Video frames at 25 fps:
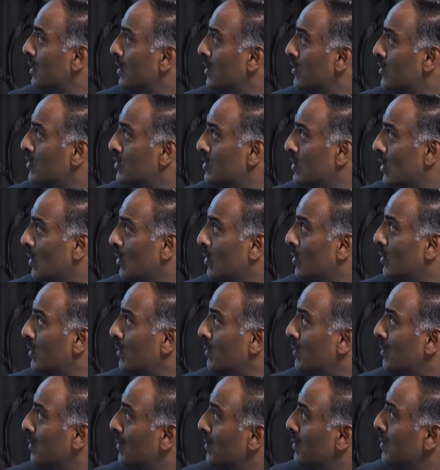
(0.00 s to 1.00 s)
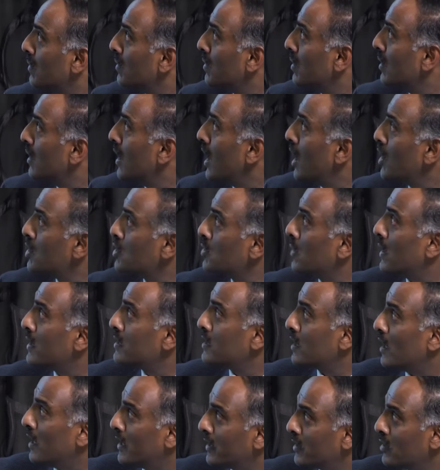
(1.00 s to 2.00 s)
So, how do I
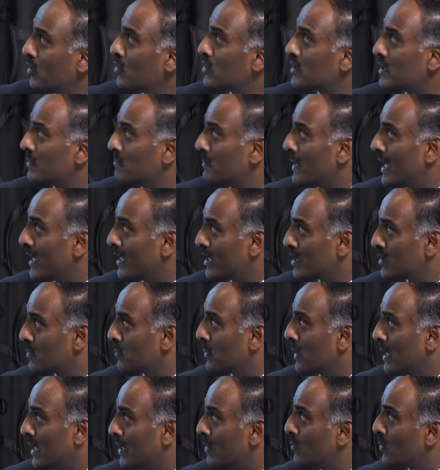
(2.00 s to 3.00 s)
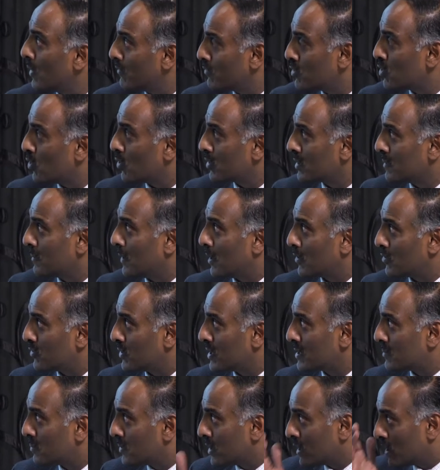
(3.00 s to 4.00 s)
diagnose and manage PE? We've talked about
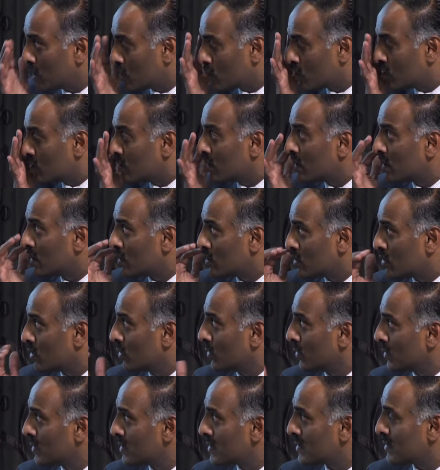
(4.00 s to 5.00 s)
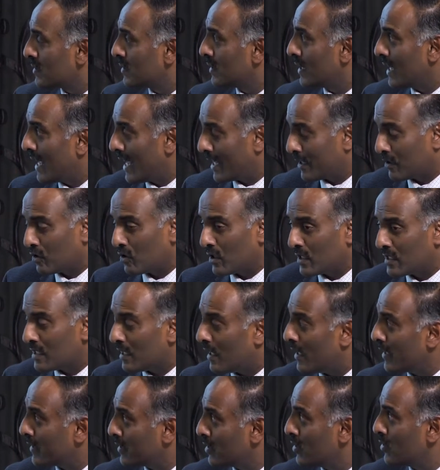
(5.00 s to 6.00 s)
risk prediction tools, accurate
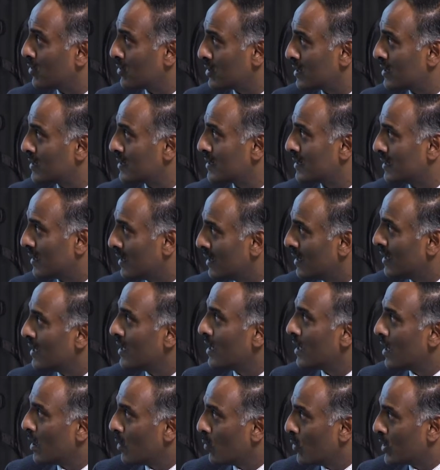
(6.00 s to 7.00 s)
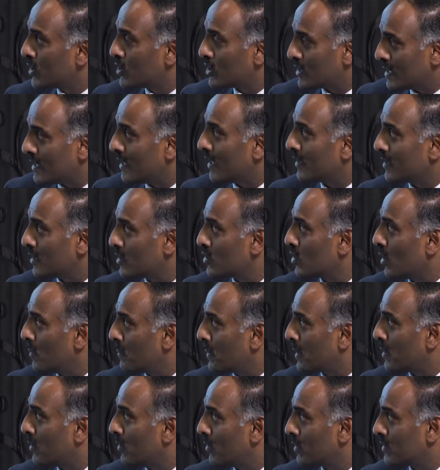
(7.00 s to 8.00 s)
diagnosis, which is another
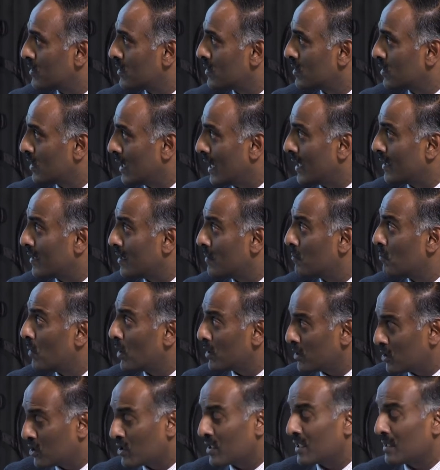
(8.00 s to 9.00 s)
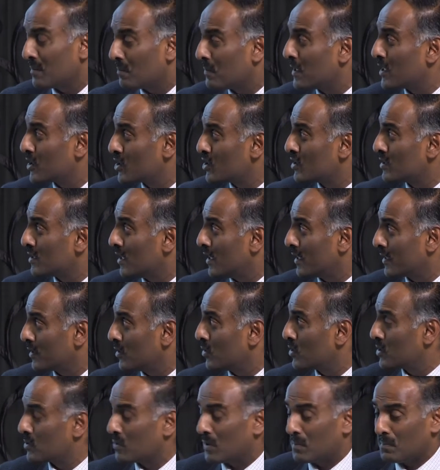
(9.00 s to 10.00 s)
topic altogether. Monitoring a patient
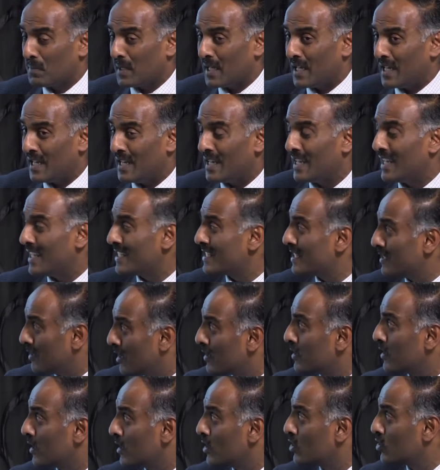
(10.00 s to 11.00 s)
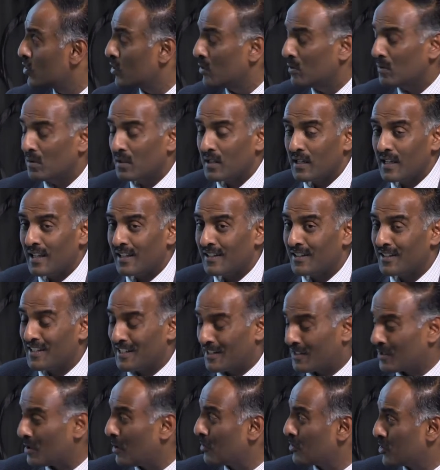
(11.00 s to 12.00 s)
diagnosed with PE is another issue.
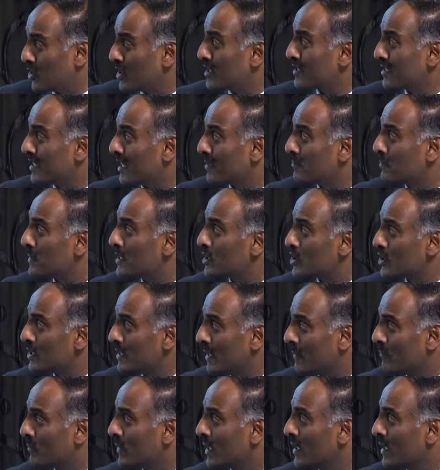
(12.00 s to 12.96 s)
It's not just admission.